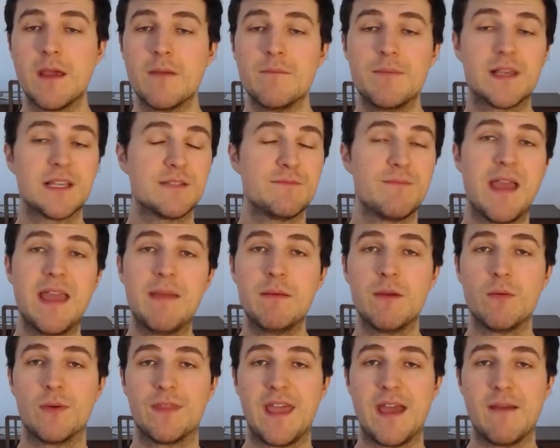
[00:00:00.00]
Because maybe
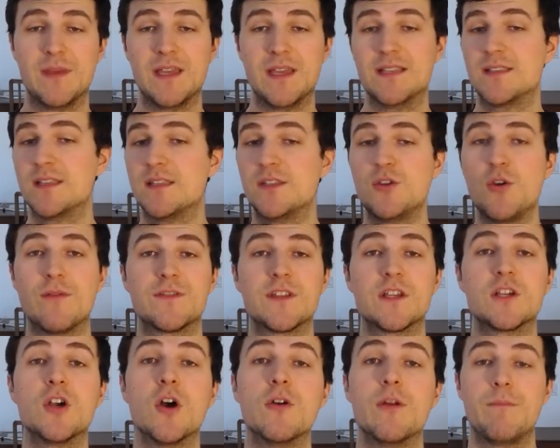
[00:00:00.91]
what that means is you have
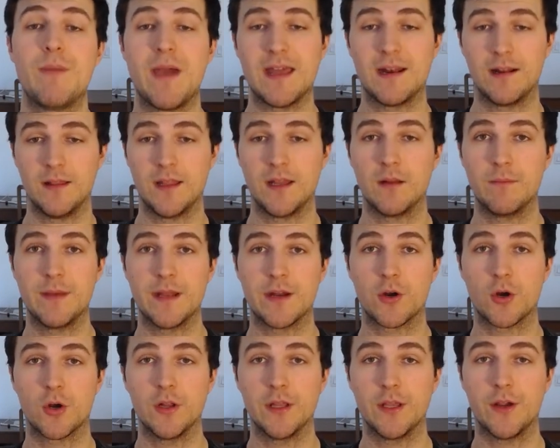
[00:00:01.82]
to go to bed a little bit
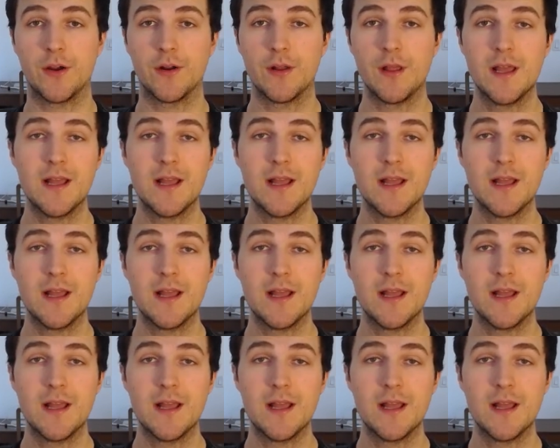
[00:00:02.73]
earlier.